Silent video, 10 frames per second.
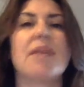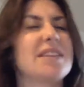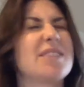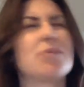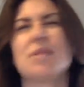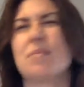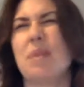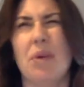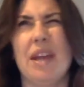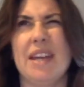It's always a
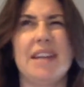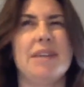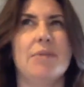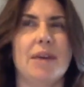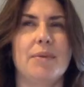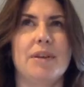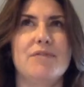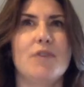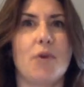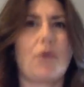bit weird anyway when
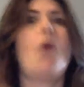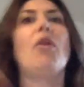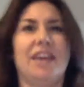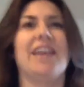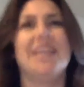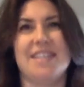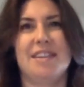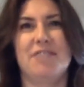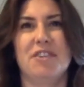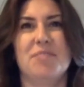you've not got the kids in
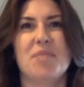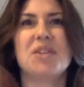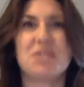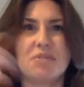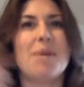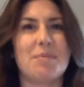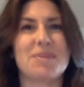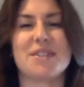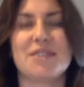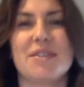the room to remember
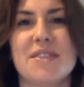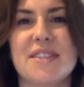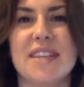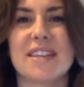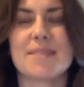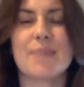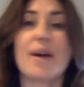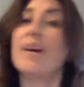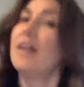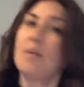to do those things,
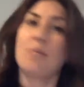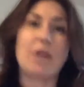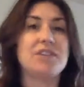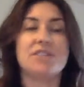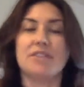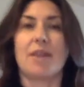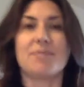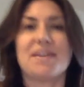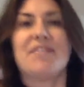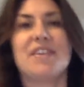but when you do come
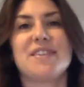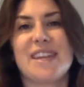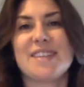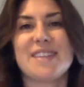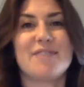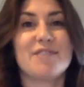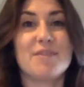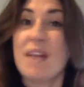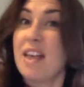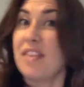to have those kids in the room,